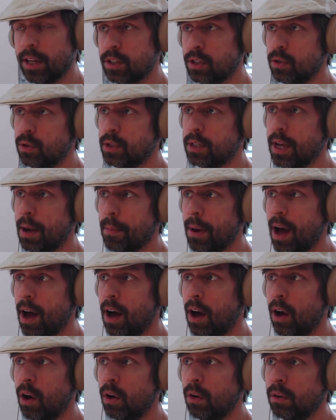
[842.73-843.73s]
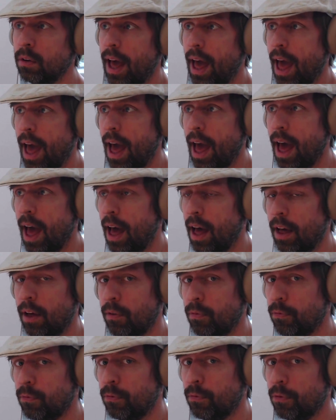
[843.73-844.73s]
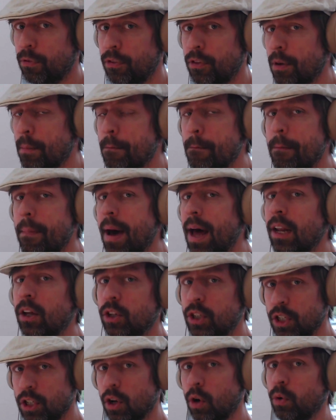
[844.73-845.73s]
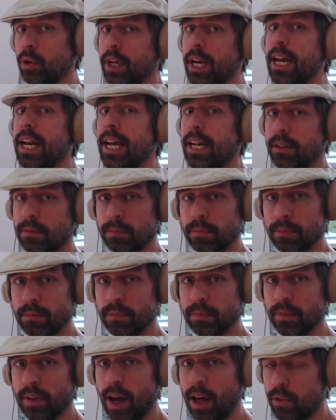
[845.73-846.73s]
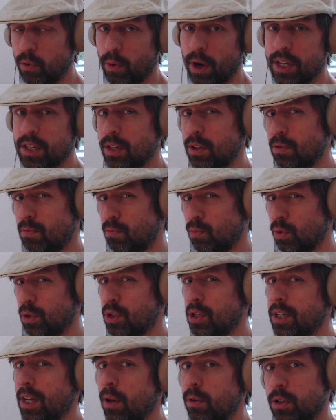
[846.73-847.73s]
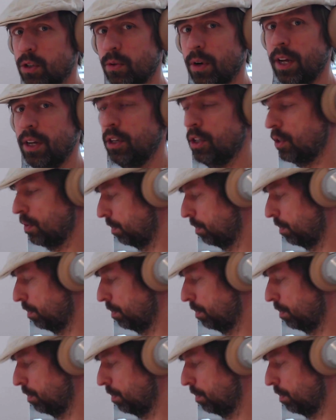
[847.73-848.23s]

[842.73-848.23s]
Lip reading: to somehow have the melody note in it. Otherwise it would sound strange.